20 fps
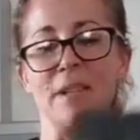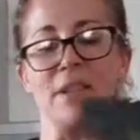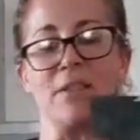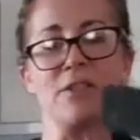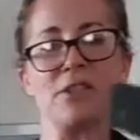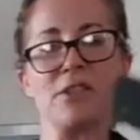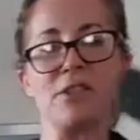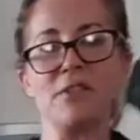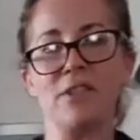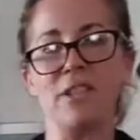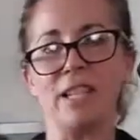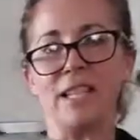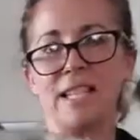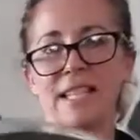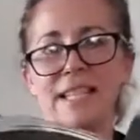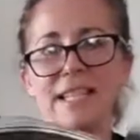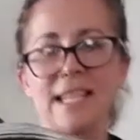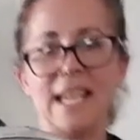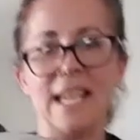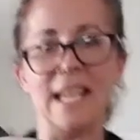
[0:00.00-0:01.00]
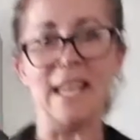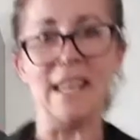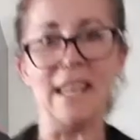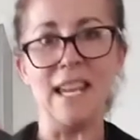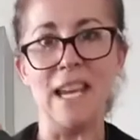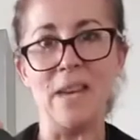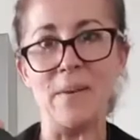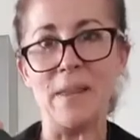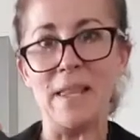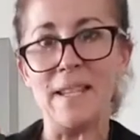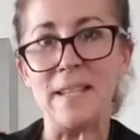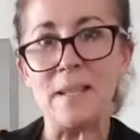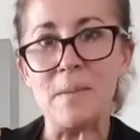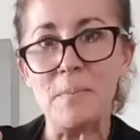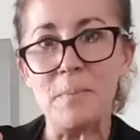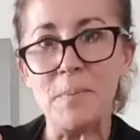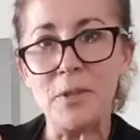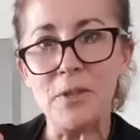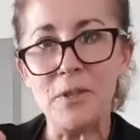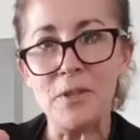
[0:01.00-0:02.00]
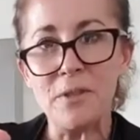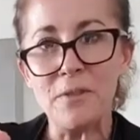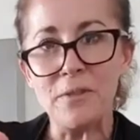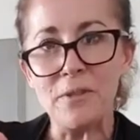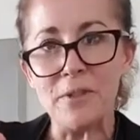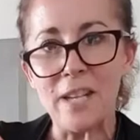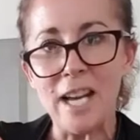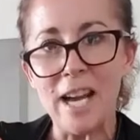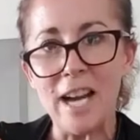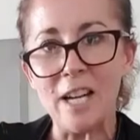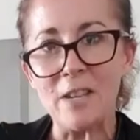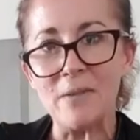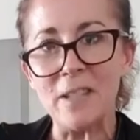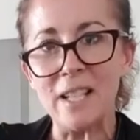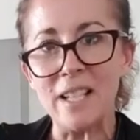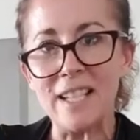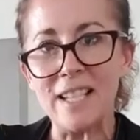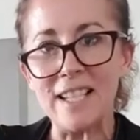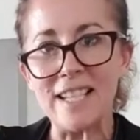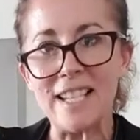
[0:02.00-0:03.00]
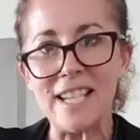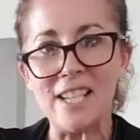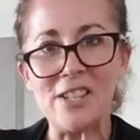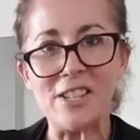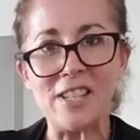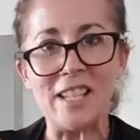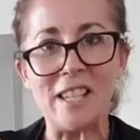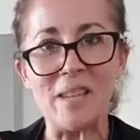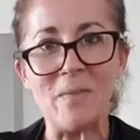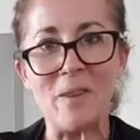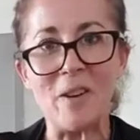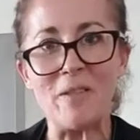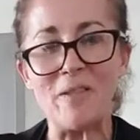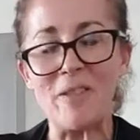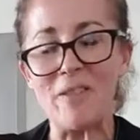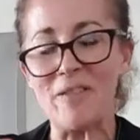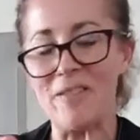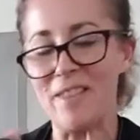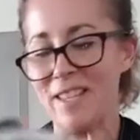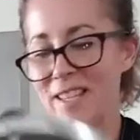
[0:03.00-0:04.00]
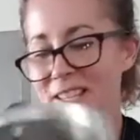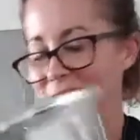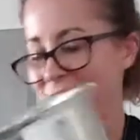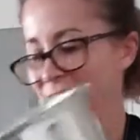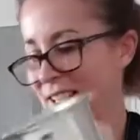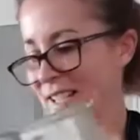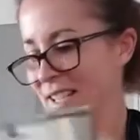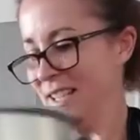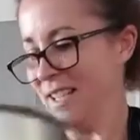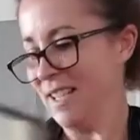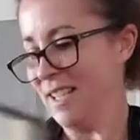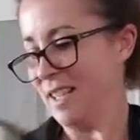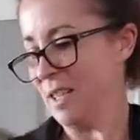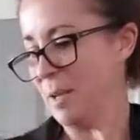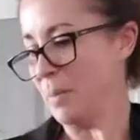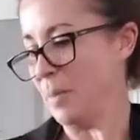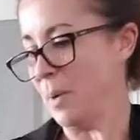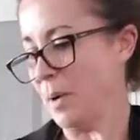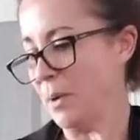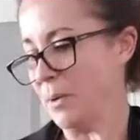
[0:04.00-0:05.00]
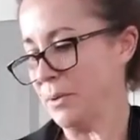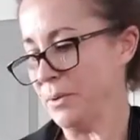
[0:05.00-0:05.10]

I'm not sure if you can see in there, but there's some beautiful caramelization in the bottom of the bowl.